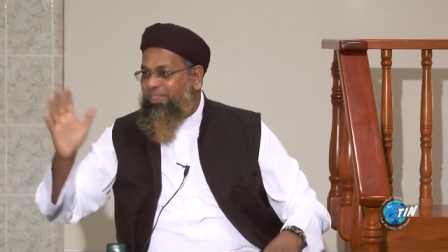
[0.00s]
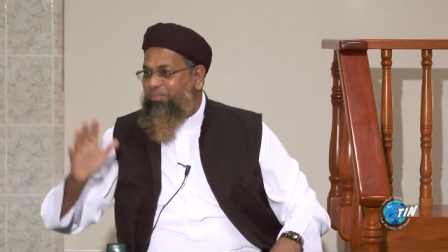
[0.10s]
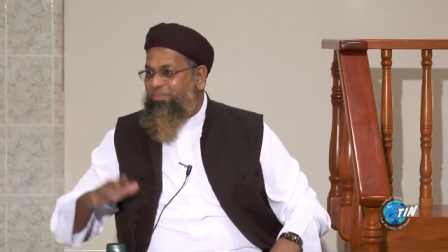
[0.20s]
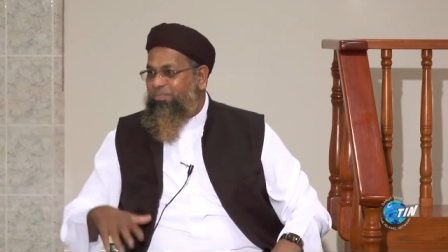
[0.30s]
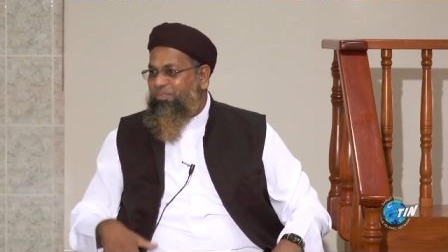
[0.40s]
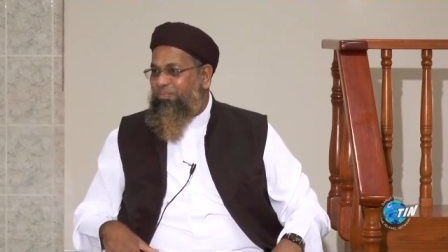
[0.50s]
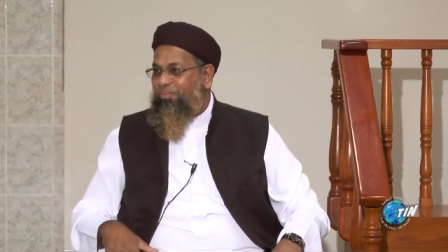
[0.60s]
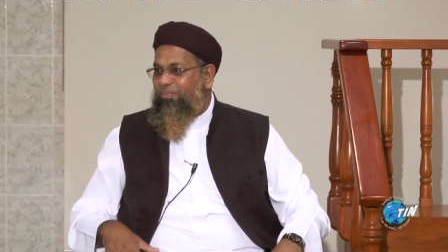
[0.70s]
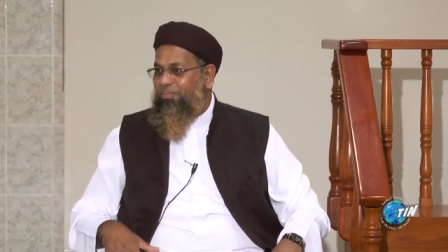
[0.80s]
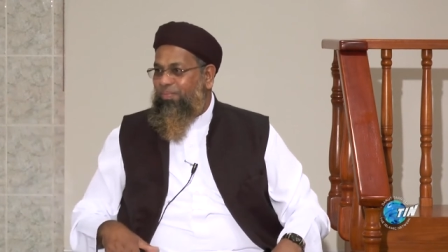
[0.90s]
him.
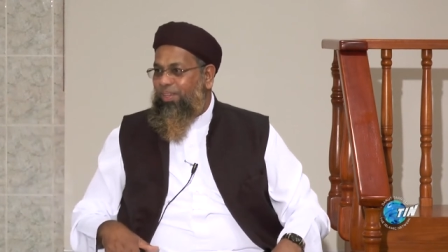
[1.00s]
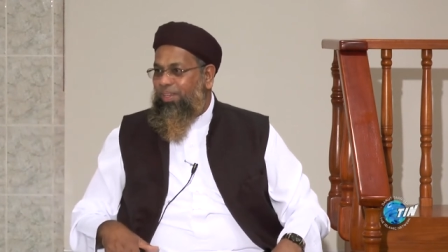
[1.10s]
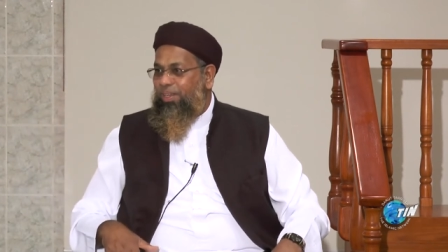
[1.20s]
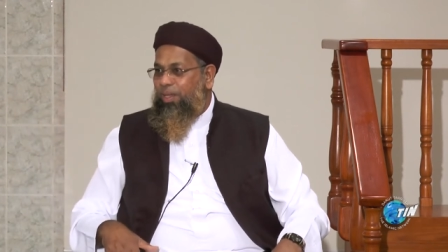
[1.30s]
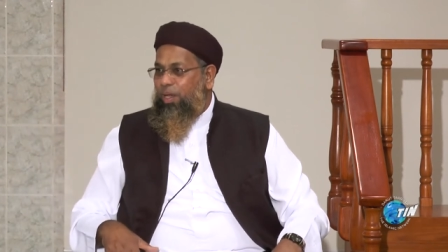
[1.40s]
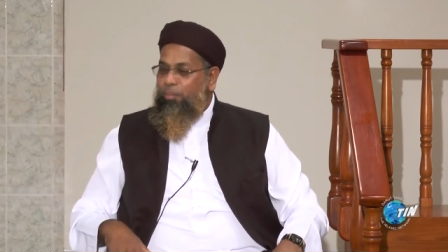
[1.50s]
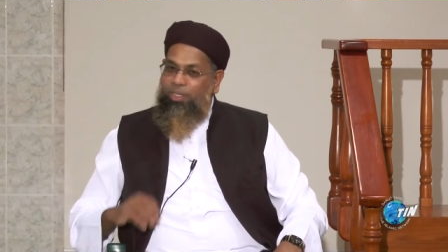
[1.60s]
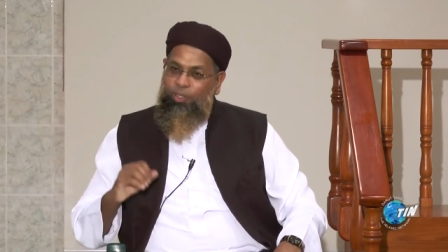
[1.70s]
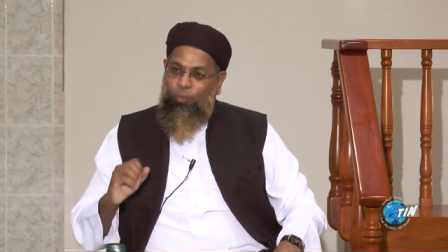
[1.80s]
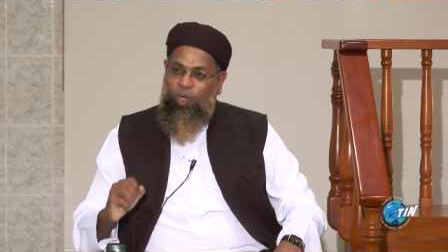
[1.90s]

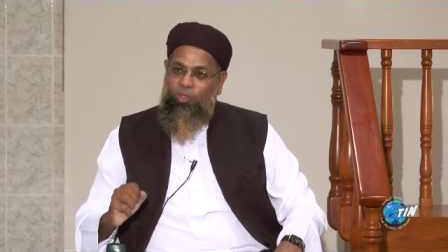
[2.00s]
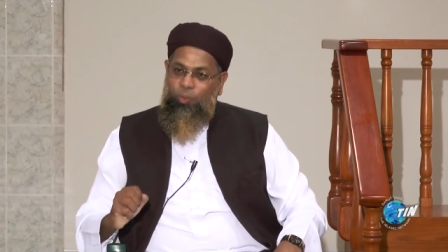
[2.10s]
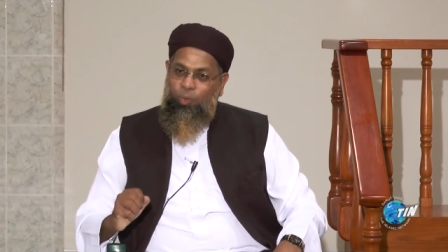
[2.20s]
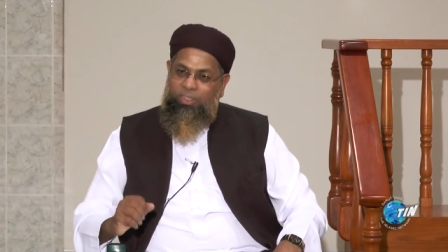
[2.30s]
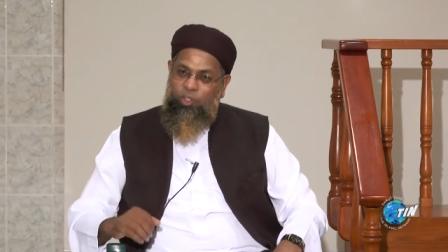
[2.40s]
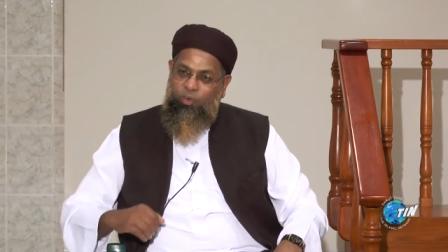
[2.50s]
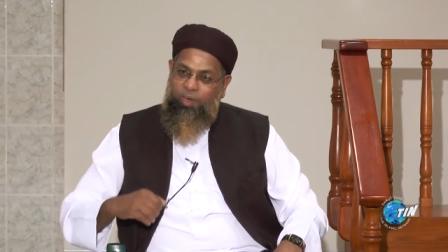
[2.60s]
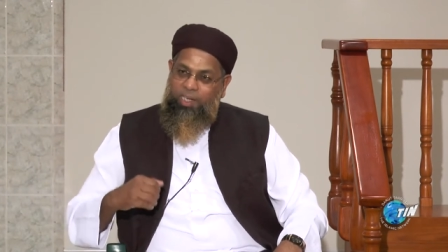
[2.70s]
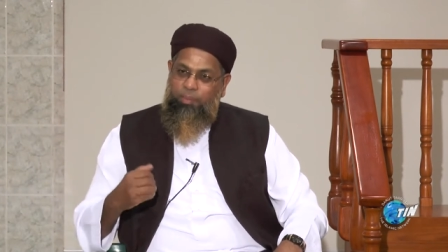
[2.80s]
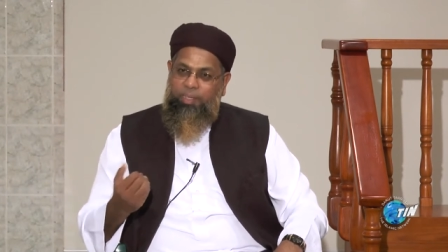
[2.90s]
But the one who has
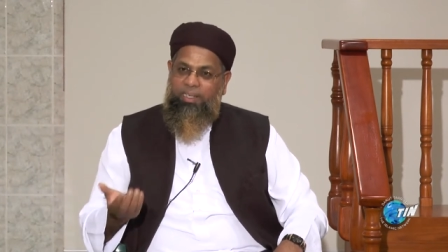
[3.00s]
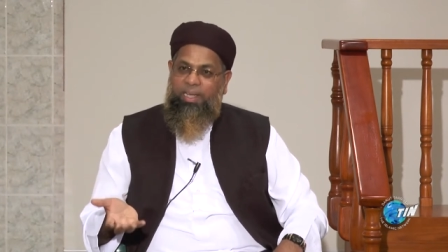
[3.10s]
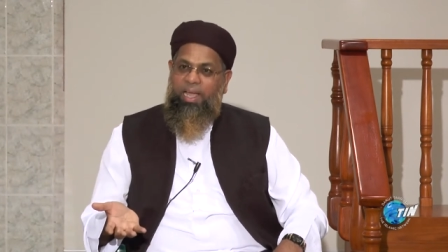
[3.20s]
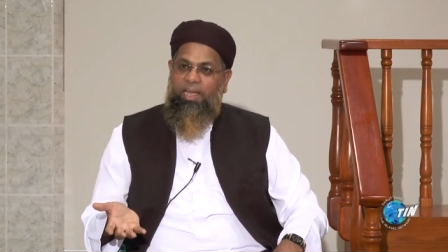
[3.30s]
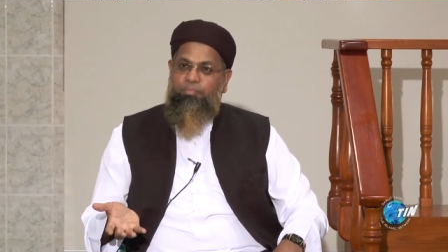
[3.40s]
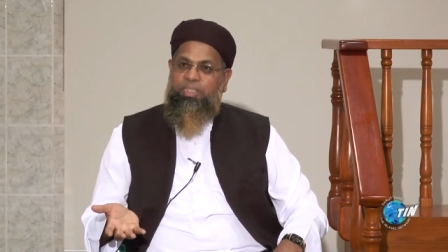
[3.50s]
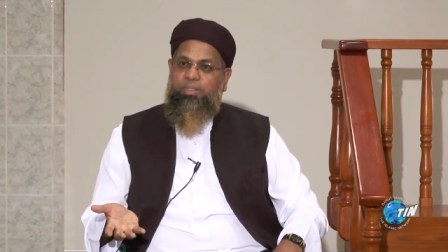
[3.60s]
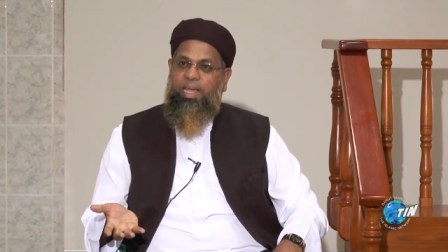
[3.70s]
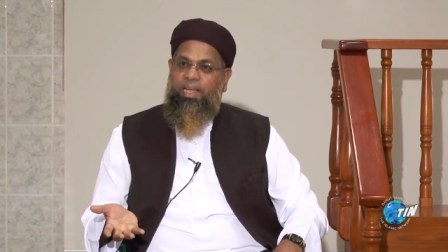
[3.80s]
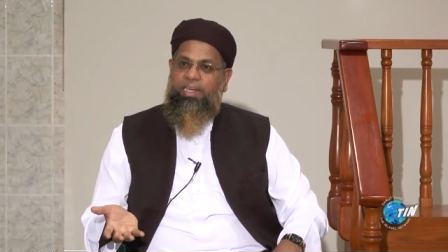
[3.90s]
already been
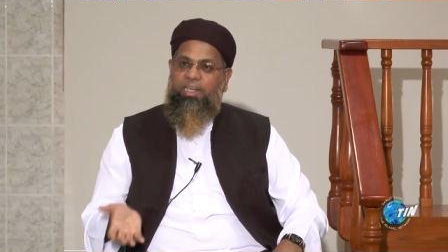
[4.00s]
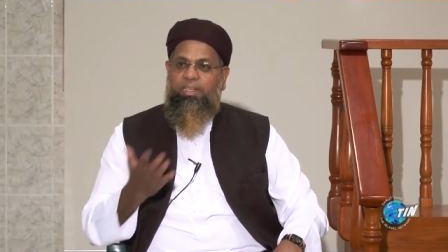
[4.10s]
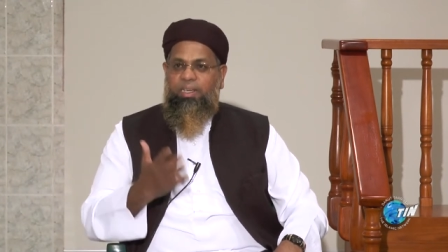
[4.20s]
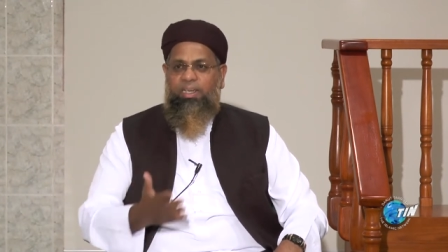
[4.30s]
misguided,